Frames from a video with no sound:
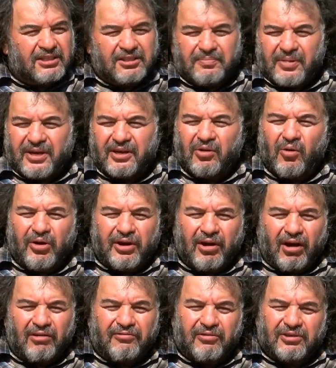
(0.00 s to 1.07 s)
this has been
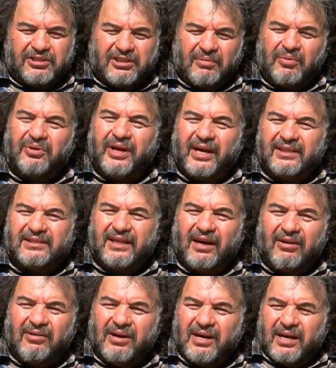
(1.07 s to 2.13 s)
going on for several days
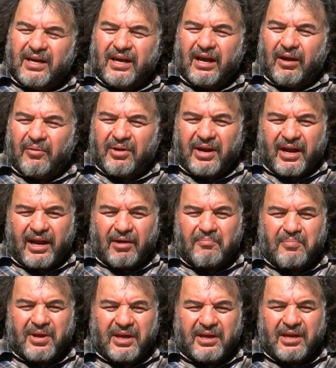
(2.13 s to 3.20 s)
now. Every day
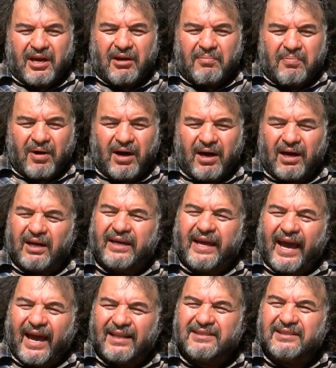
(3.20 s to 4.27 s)
I'm picking up uh,
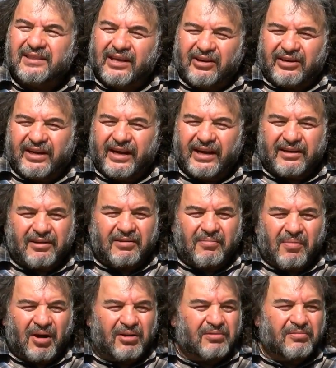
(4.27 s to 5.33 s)
cats that are dead,
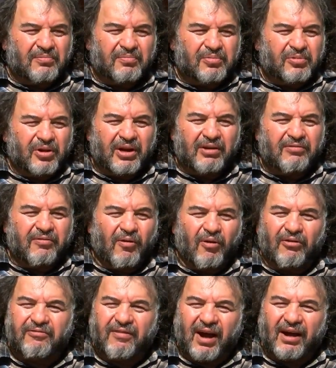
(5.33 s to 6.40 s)
about three,
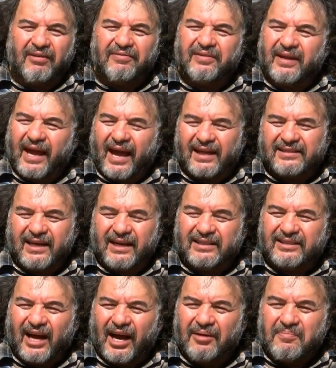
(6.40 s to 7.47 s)
four, five cats at a
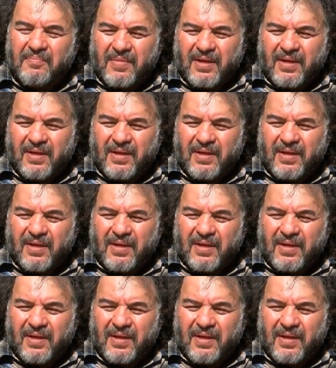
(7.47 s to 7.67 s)
time.